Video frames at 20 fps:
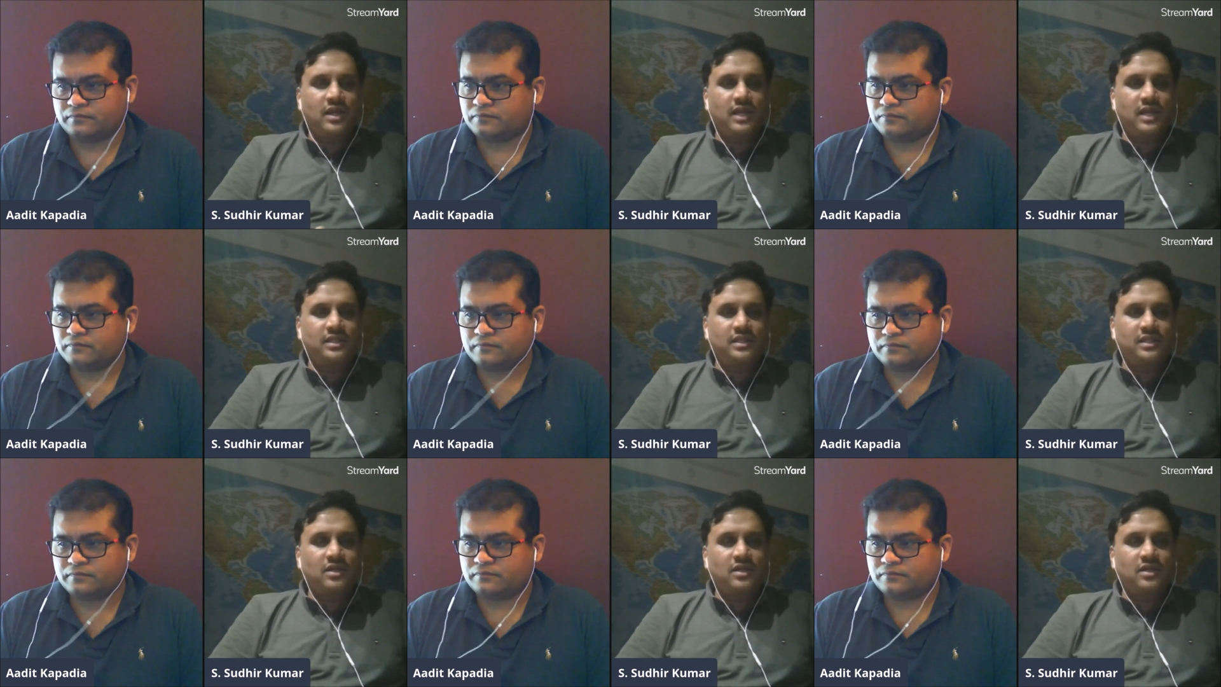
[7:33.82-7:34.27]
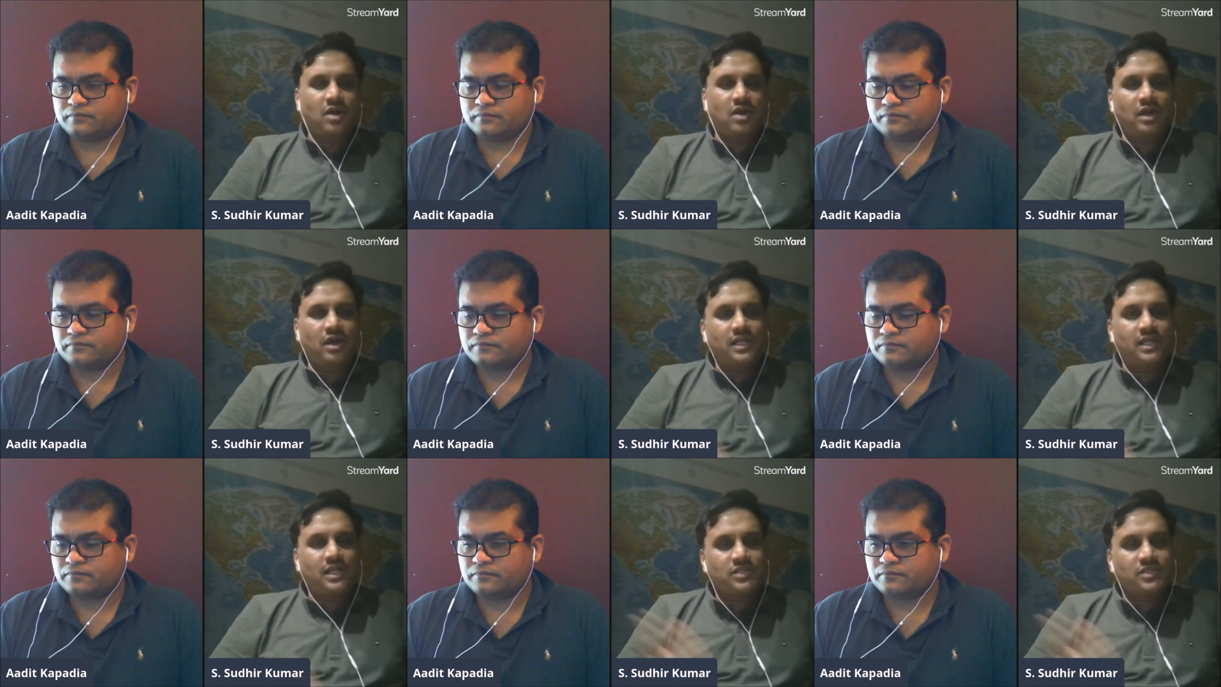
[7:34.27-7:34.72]
Speaker 1: Mm. And then hmm.
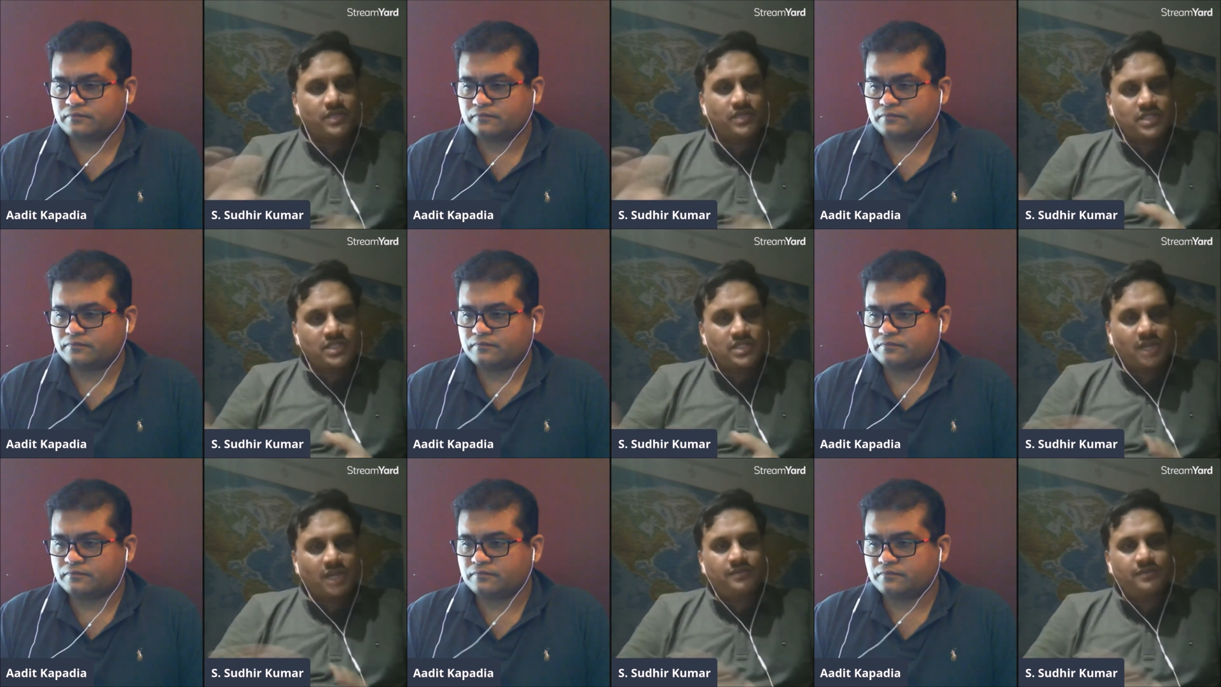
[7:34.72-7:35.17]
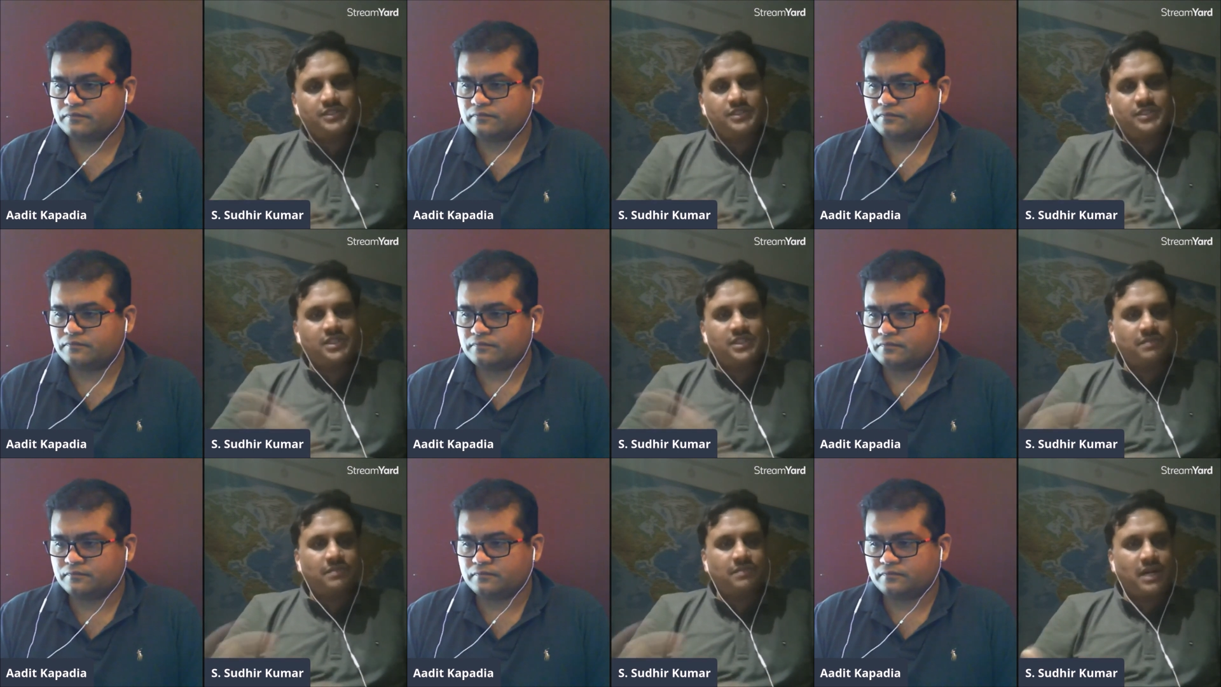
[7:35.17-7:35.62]
Congress was the
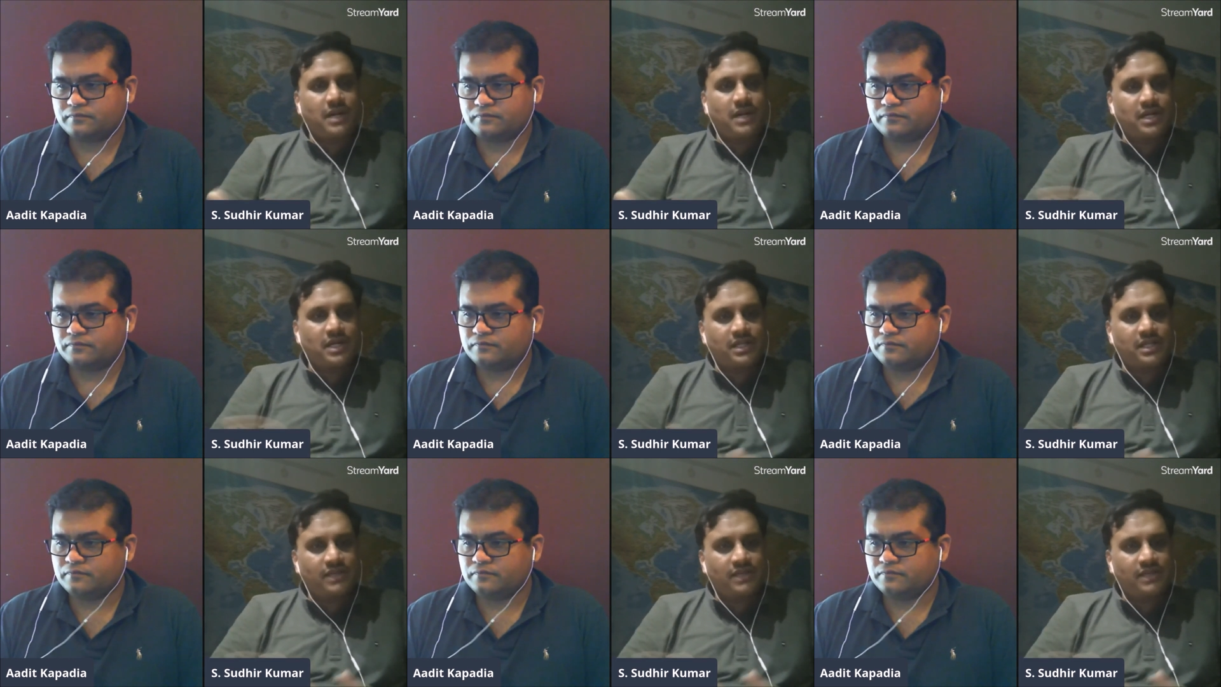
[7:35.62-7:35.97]
opposition party.